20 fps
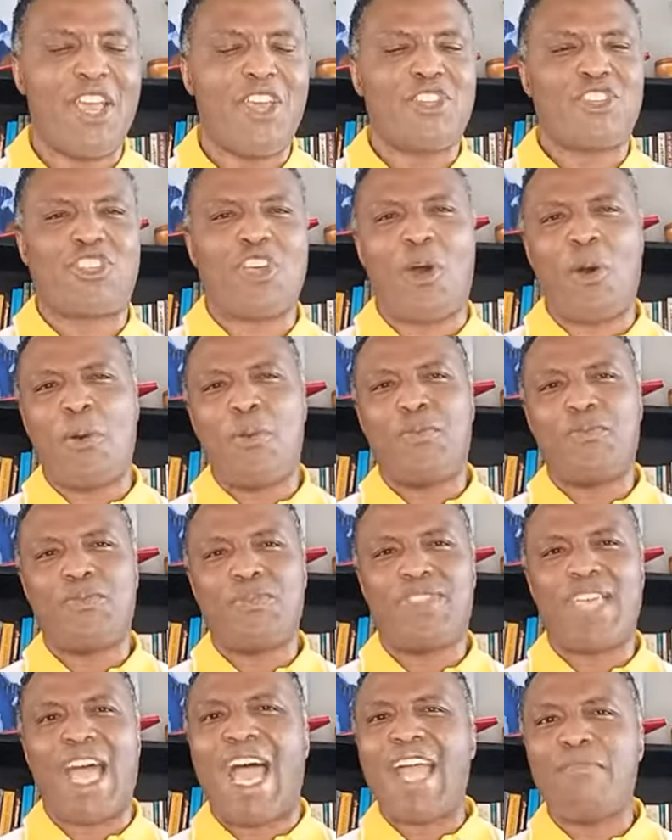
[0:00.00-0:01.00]
So
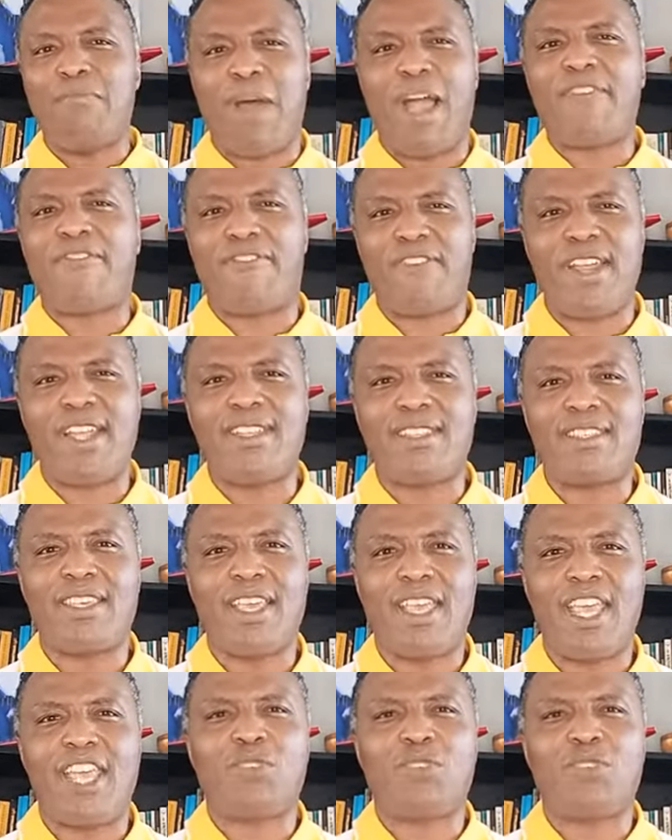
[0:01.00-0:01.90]
that, my friends,